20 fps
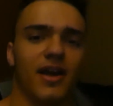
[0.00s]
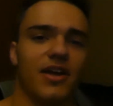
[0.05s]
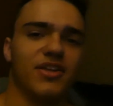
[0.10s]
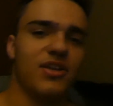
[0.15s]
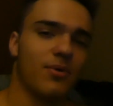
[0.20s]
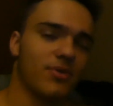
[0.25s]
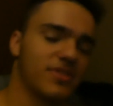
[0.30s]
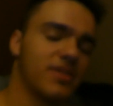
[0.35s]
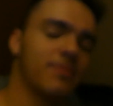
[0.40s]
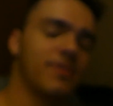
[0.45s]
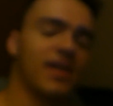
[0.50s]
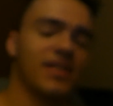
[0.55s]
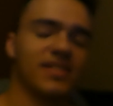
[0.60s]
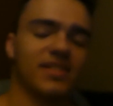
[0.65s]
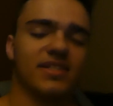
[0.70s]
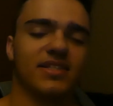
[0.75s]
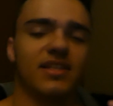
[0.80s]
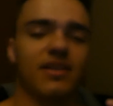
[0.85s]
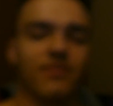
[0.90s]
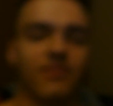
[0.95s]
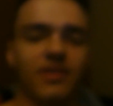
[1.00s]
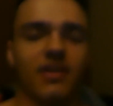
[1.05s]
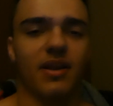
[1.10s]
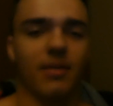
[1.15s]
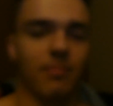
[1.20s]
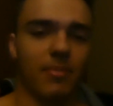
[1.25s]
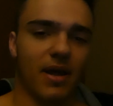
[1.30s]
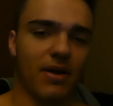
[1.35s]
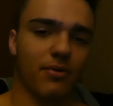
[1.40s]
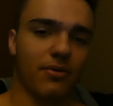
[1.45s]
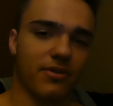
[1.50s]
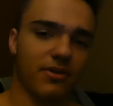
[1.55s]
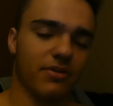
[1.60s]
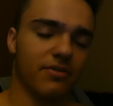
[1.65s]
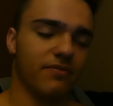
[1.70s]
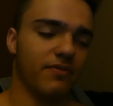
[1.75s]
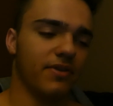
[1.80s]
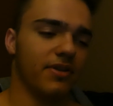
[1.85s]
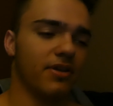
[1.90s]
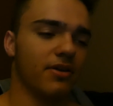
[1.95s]
Yo, what's up guys, it's Devin and I'm back with another
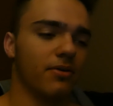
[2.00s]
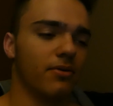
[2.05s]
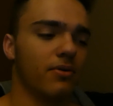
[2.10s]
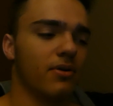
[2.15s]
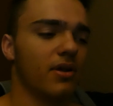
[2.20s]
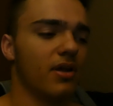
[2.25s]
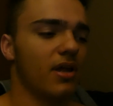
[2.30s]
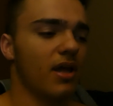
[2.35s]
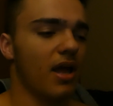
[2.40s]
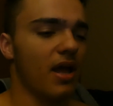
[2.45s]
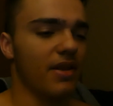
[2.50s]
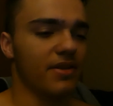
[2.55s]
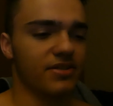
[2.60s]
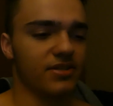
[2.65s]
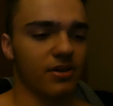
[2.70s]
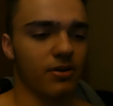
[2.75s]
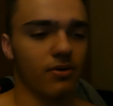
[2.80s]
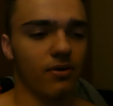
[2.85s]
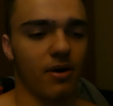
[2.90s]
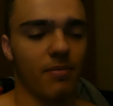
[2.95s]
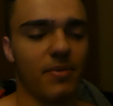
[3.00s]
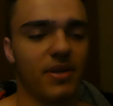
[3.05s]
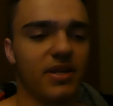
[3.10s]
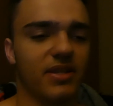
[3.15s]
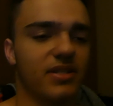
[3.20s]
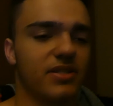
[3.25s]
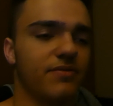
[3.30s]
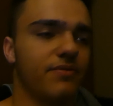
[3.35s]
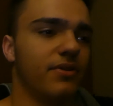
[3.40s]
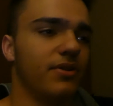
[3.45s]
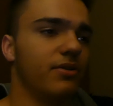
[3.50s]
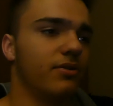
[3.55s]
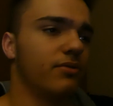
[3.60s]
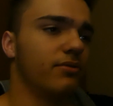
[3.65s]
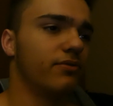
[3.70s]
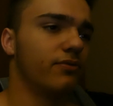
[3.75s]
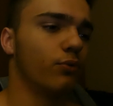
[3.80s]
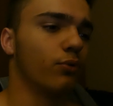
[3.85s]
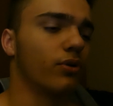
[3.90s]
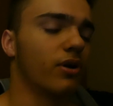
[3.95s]
video. And so I'm making this video
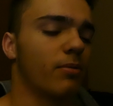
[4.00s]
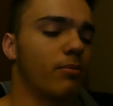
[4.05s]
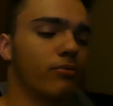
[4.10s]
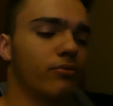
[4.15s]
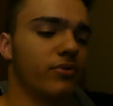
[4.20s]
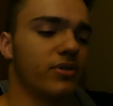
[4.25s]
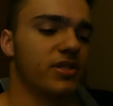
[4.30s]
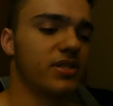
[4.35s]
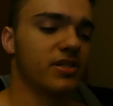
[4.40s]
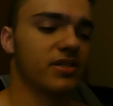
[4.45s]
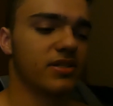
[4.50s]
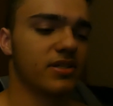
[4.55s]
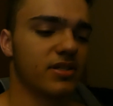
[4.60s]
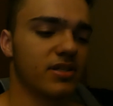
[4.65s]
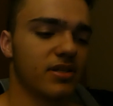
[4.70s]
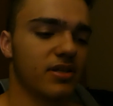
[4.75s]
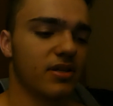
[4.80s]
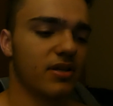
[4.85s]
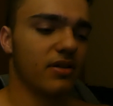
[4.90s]
for a couple reasons.